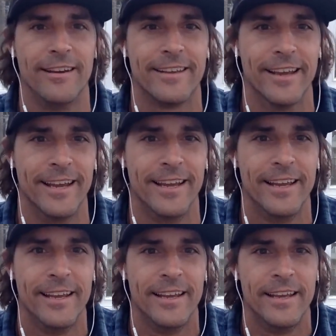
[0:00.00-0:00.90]
okay.
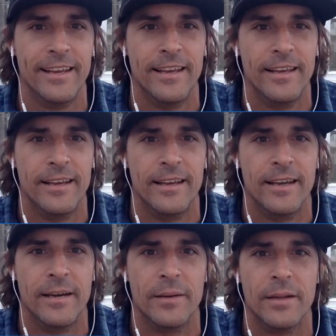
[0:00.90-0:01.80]

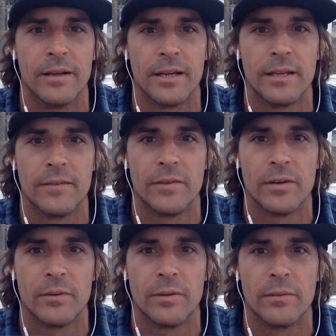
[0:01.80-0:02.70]
I mean, okay, if
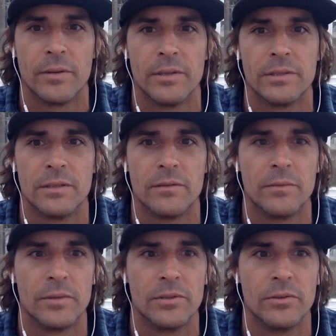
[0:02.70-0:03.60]
you're gonna let stuff. Uh,
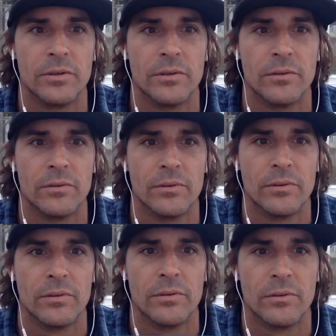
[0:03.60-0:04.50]

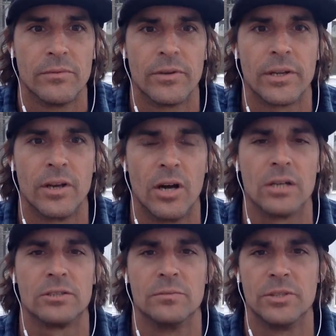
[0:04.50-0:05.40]
Freaking
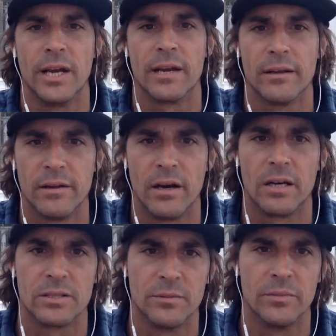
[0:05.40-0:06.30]
awesome, Jack.
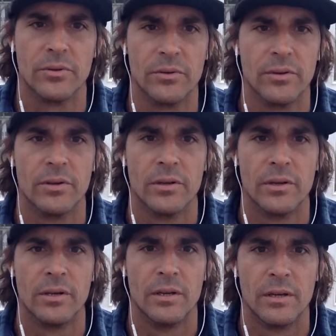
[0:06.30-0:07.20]
Awesome, dude.
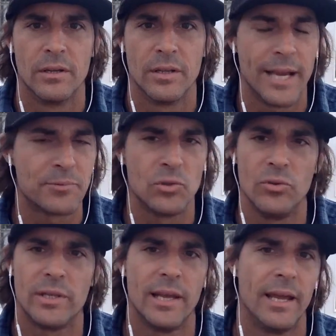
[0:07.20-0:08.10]
You
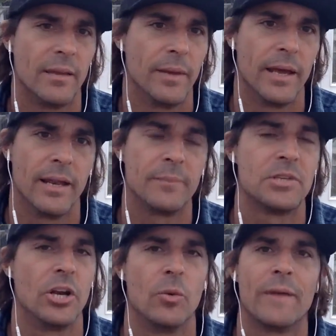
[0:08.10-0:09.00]
absolutely can, man. I'm
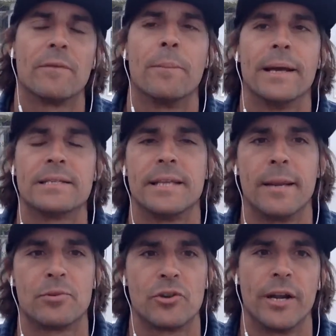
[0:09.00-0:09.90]
telling you, we have the best
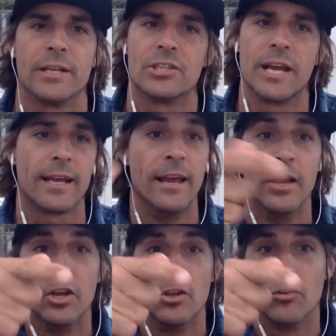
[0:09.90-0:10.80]
damn training. And Jack,
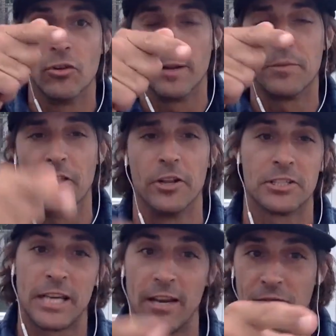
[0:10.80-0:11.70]
dude, I'm telling you,
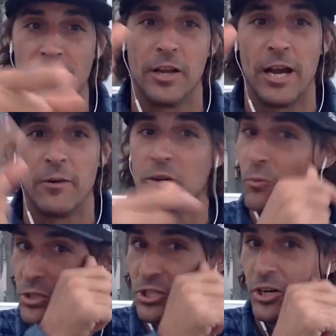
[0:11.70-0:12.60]
it's kind of funny how you,
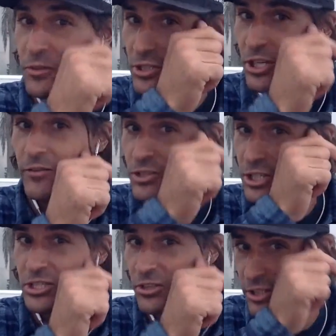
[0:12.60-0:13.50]
we started this
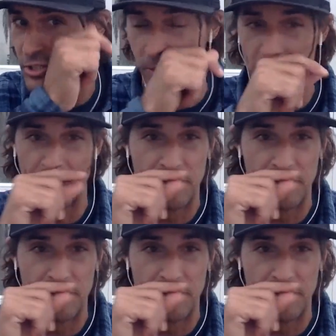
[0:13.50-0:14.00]
conversation this way.